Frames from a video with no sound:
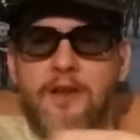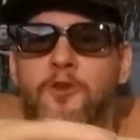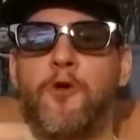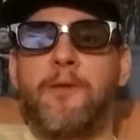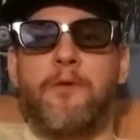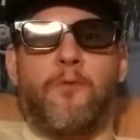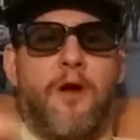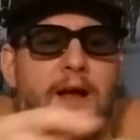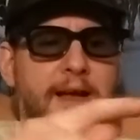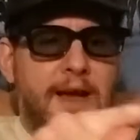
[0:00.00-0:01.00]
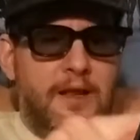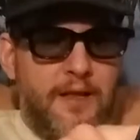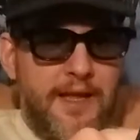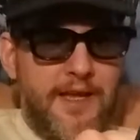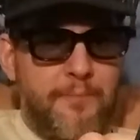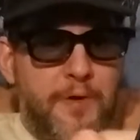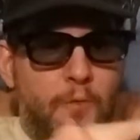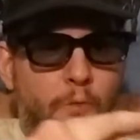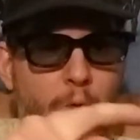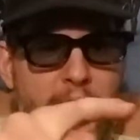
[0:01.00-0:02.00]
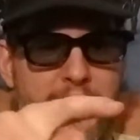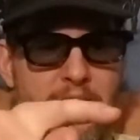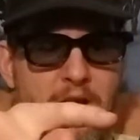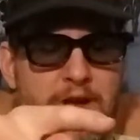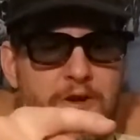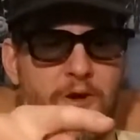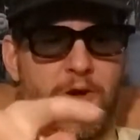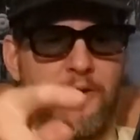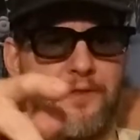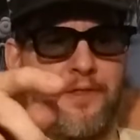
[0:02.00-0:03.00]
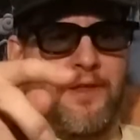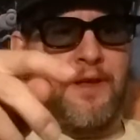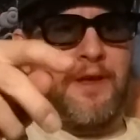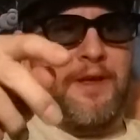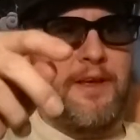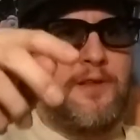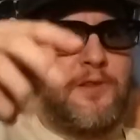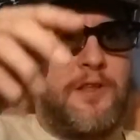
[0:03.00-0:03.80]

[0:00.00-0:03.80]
Don't get me wrong, I kind of like it, but what on earth is